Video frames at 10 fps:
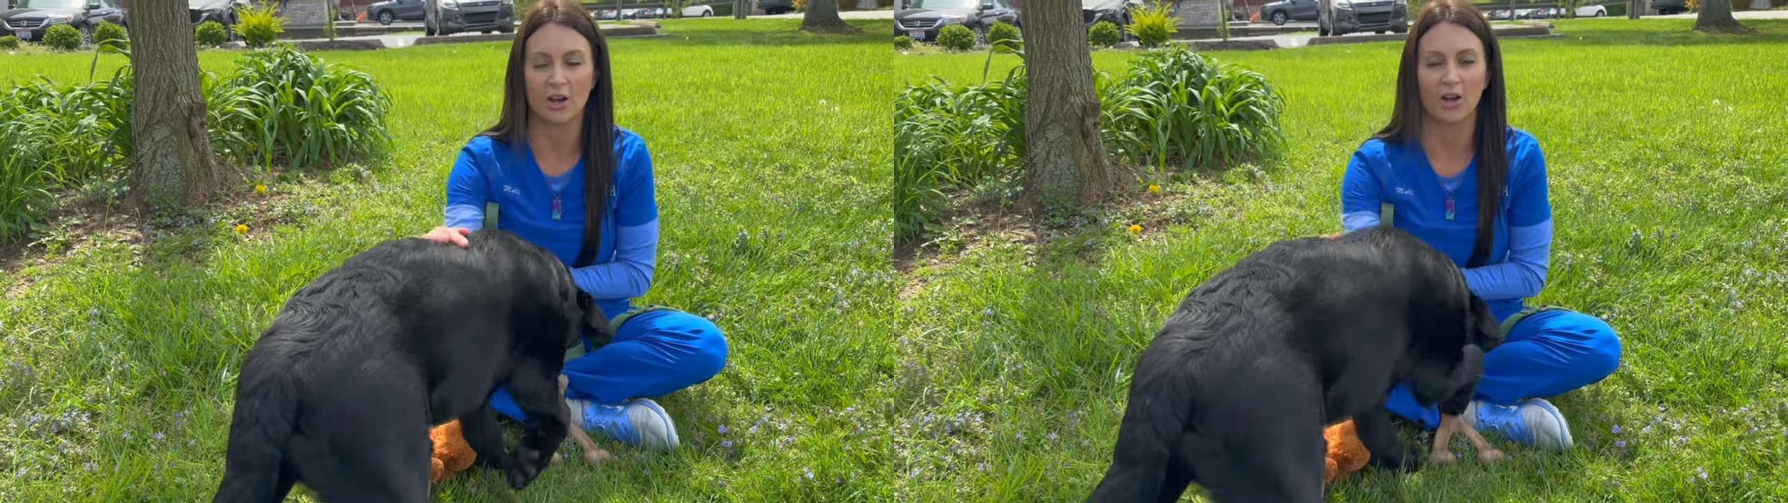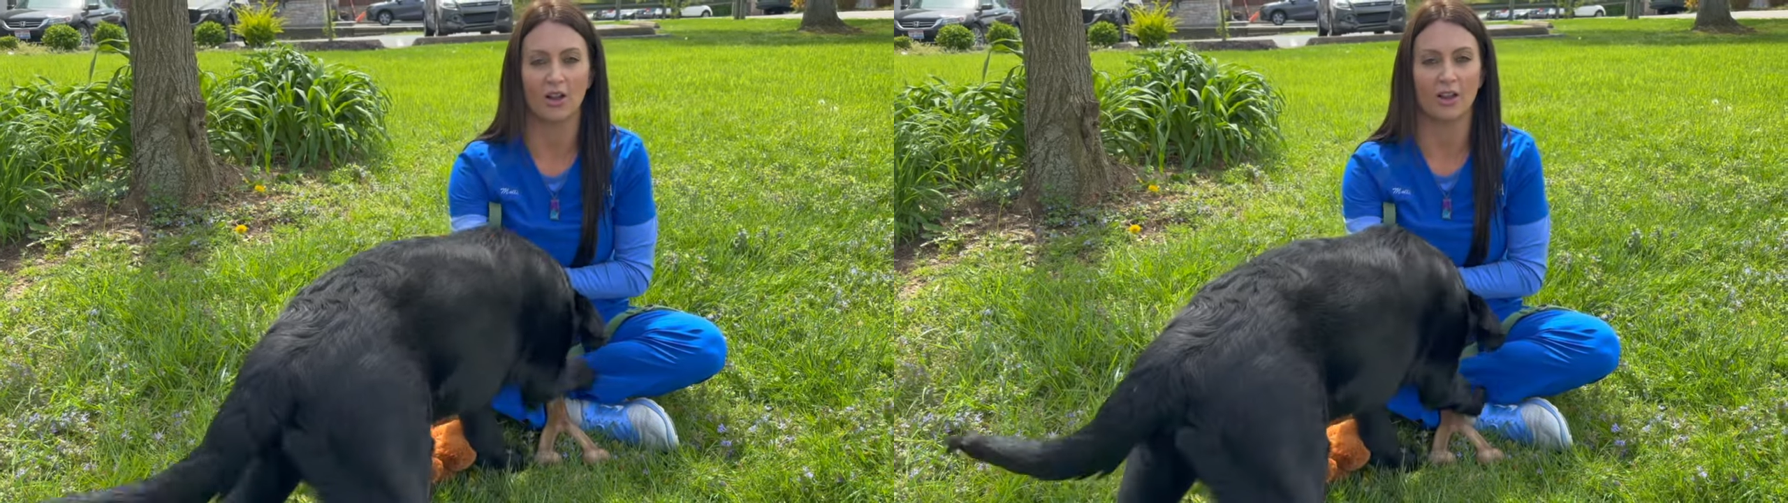
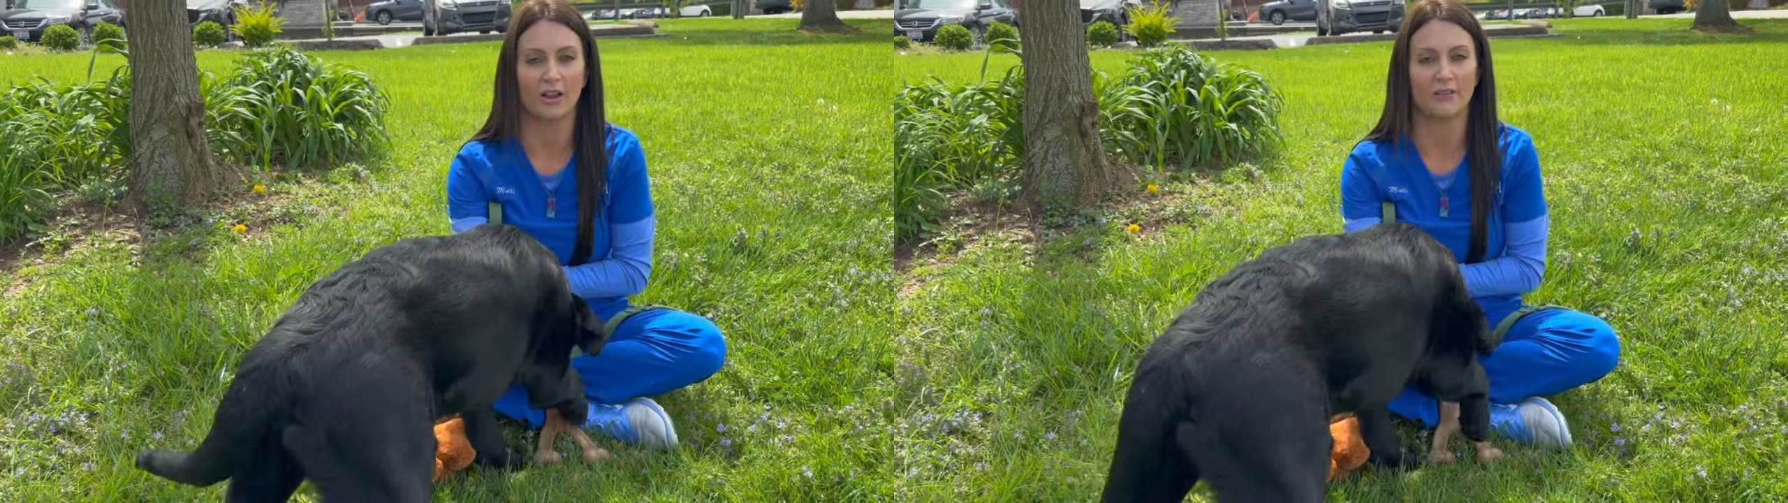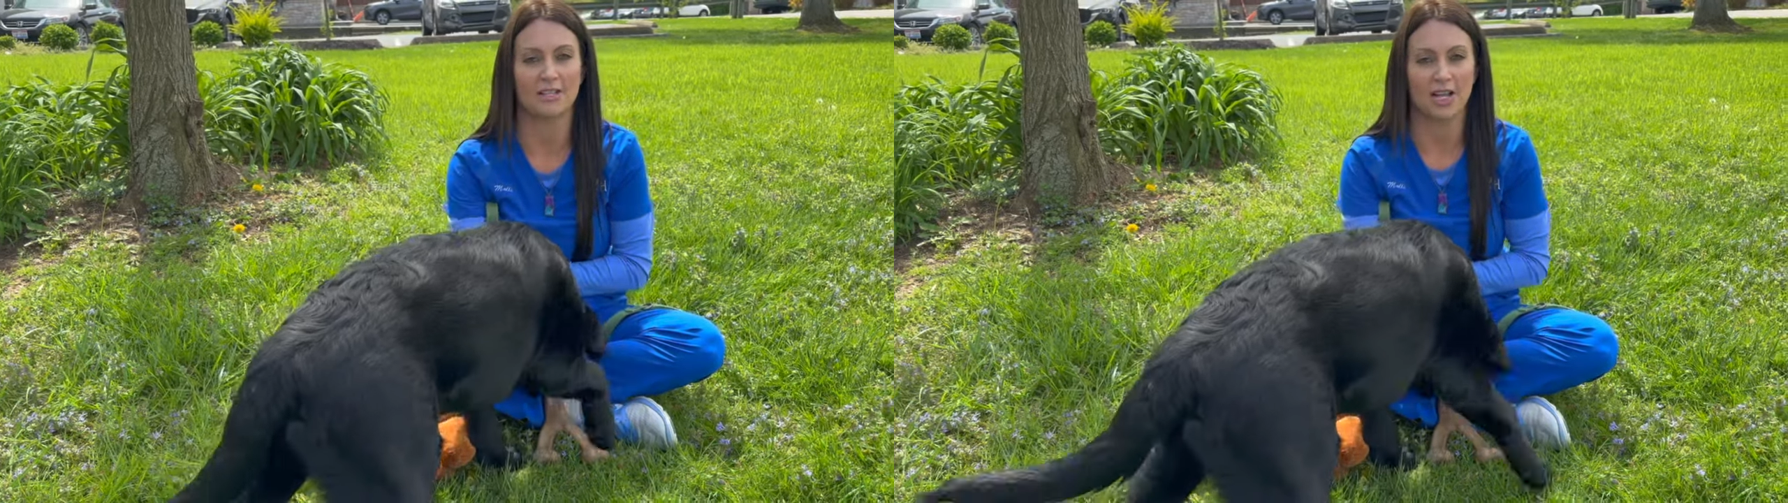all
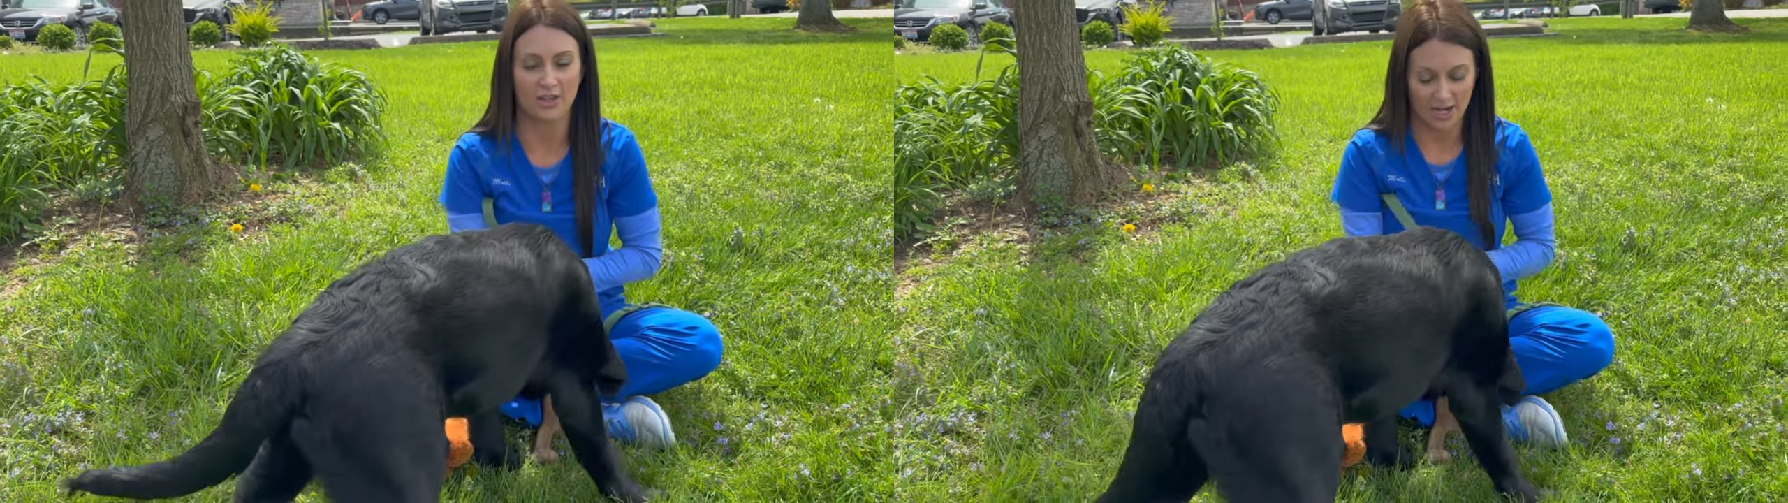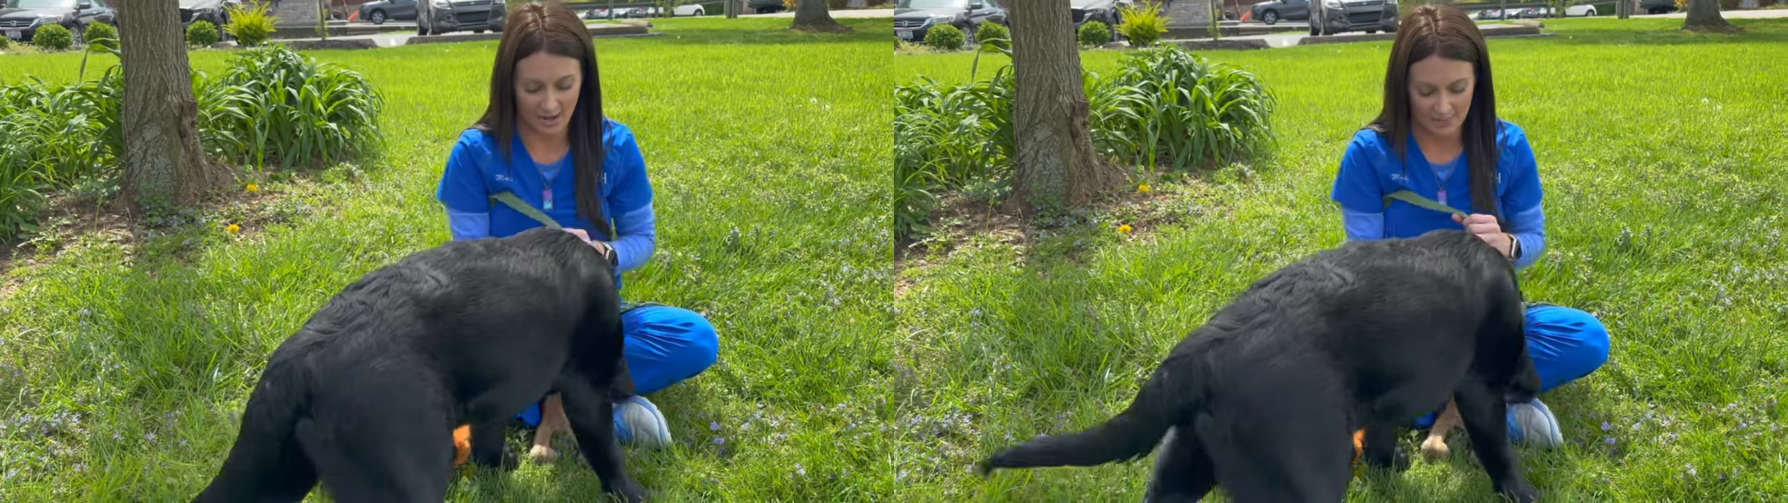of his
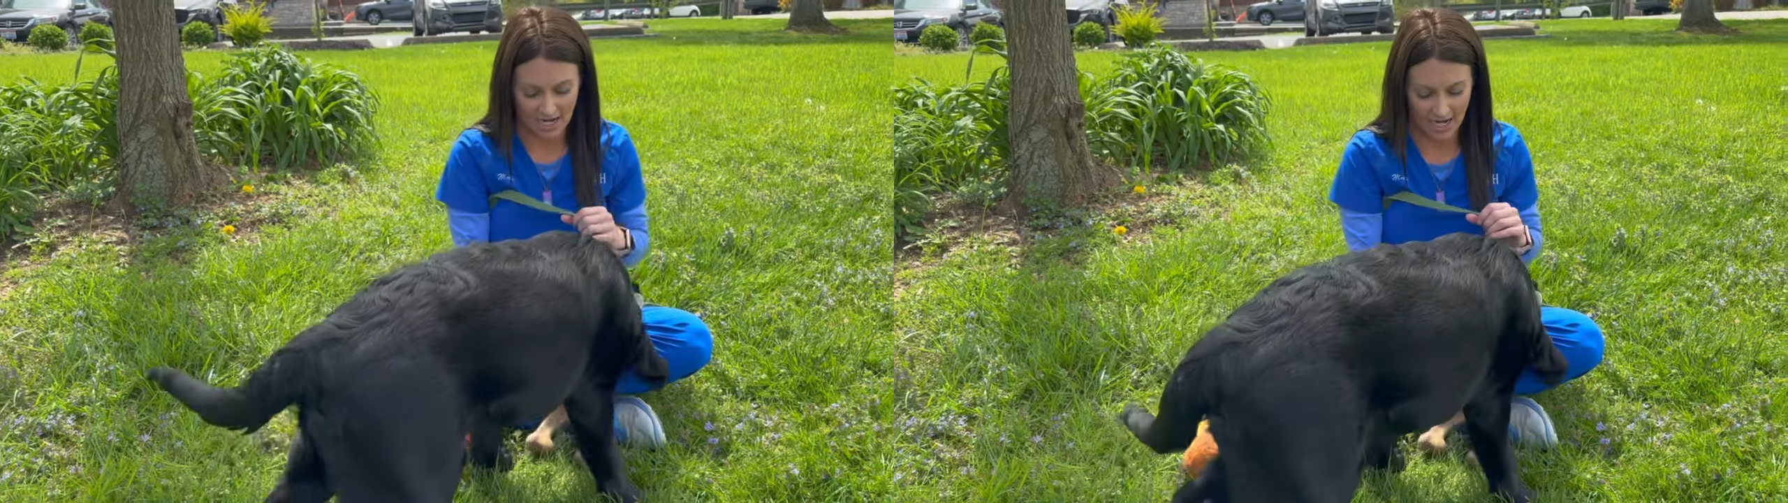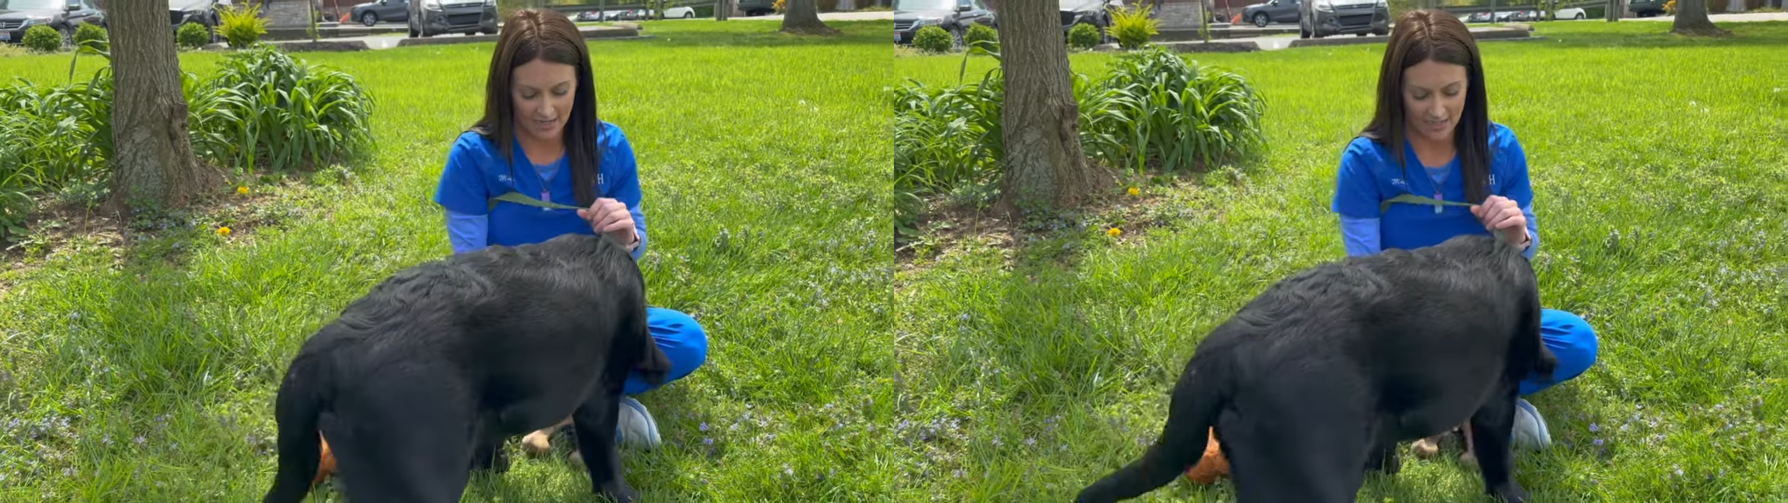other
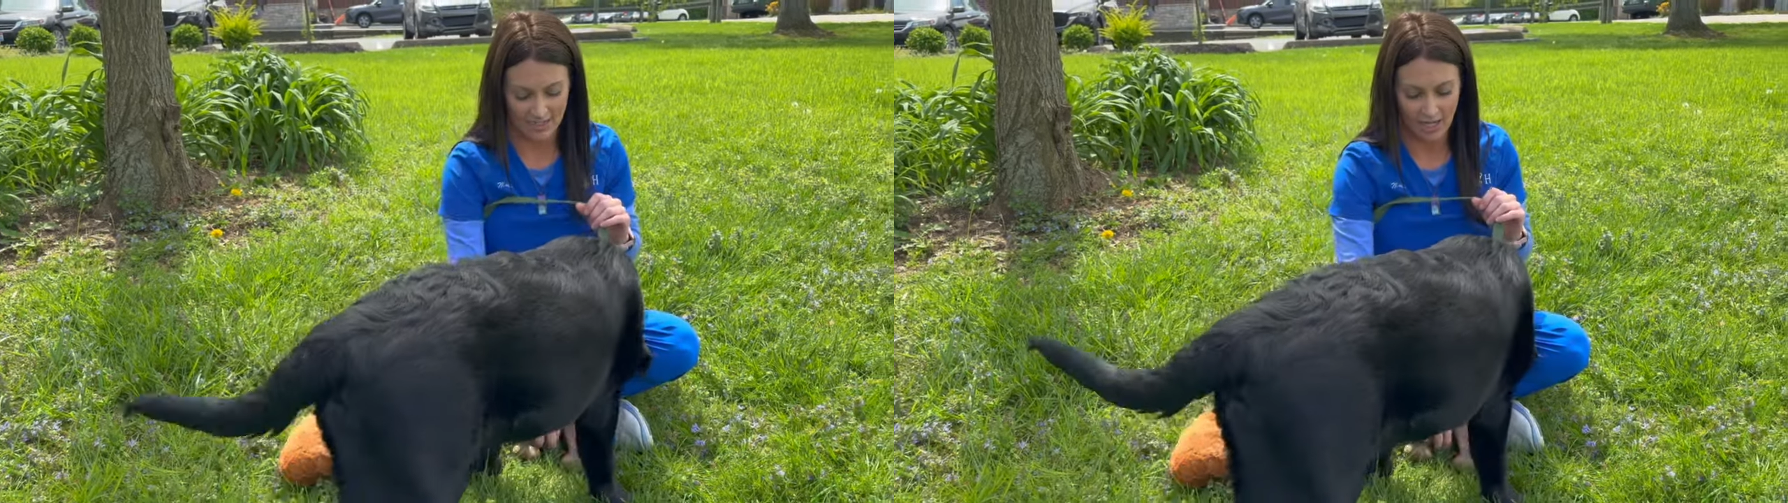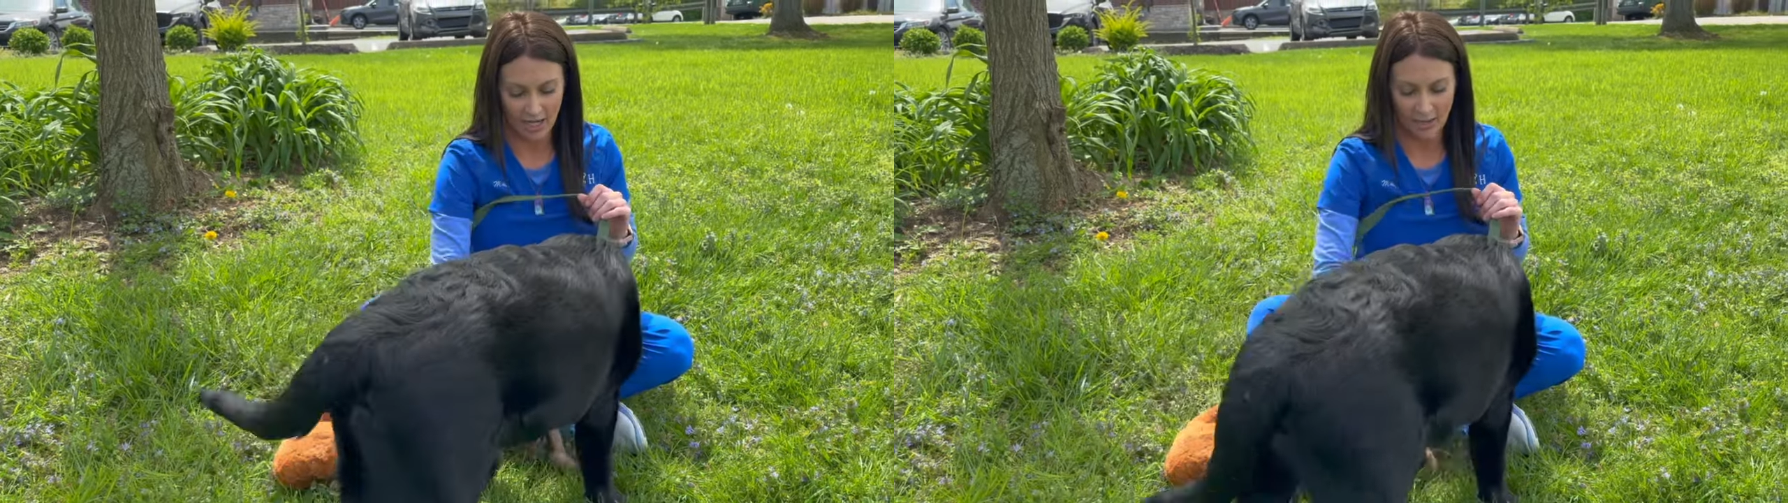updates,